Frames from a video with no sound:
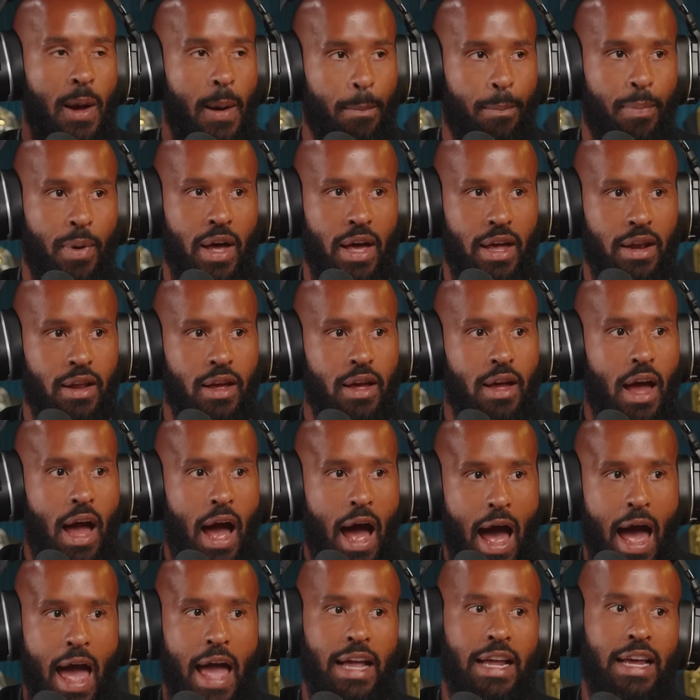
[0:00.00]
but
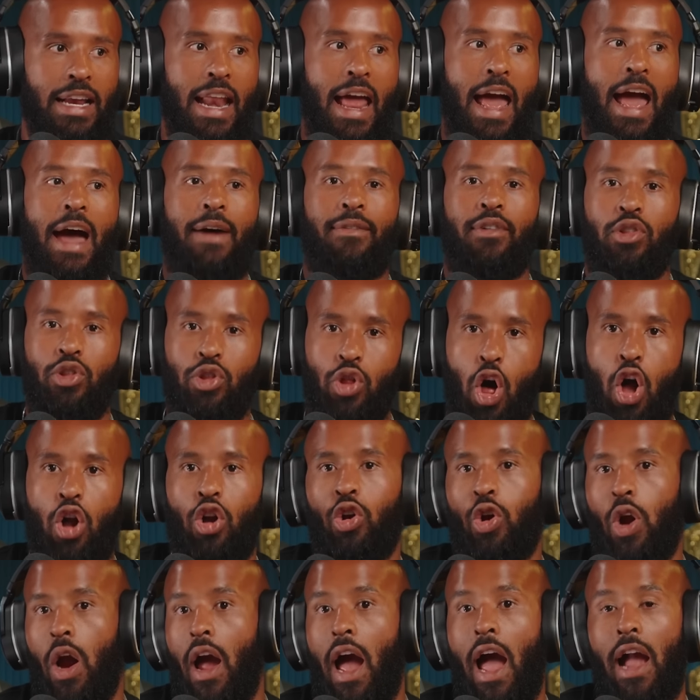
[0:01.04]
I can have a
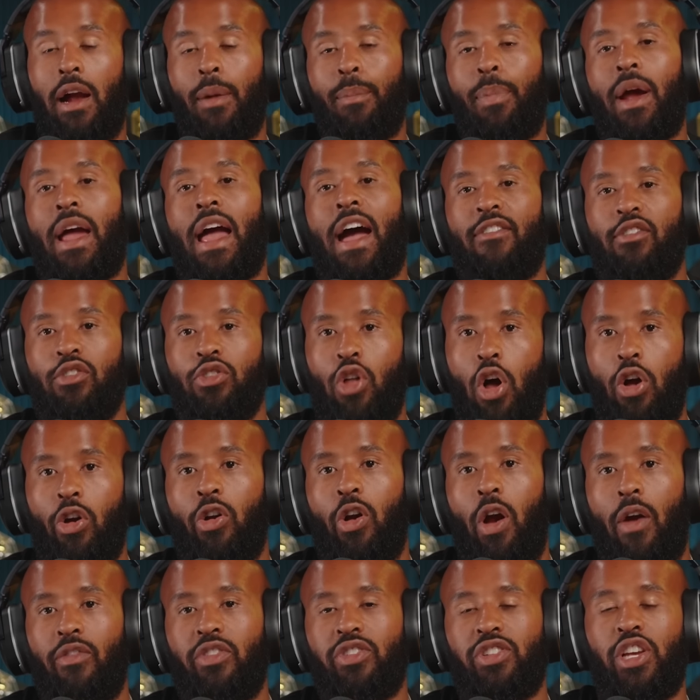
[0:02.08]
longer, I could probably have a longer
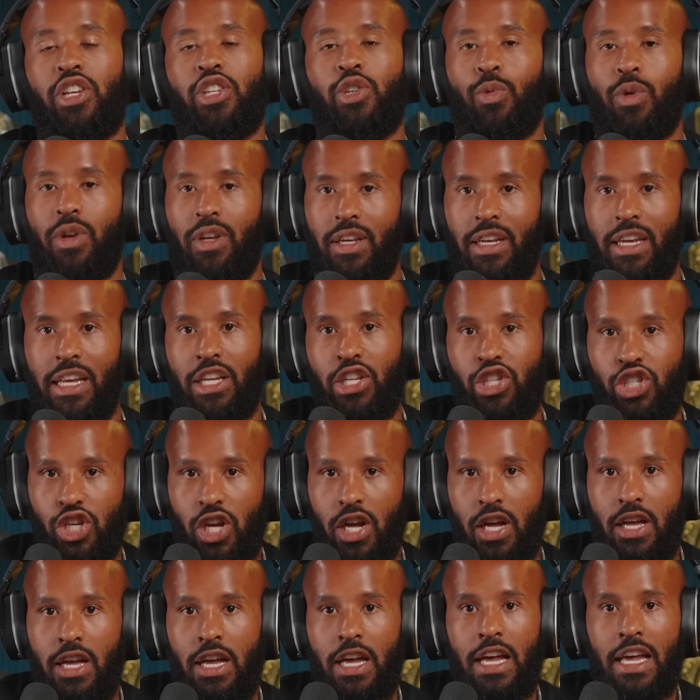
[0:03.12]
conversation with
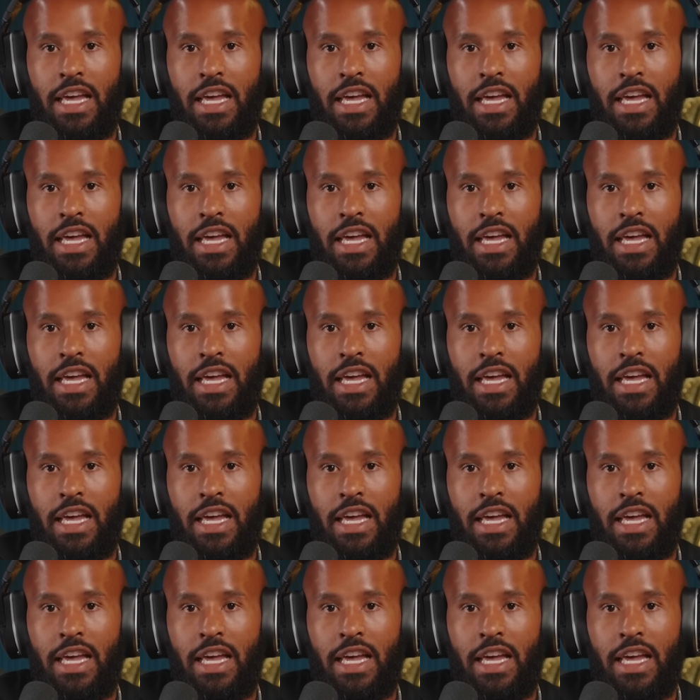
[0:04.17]
Ninja,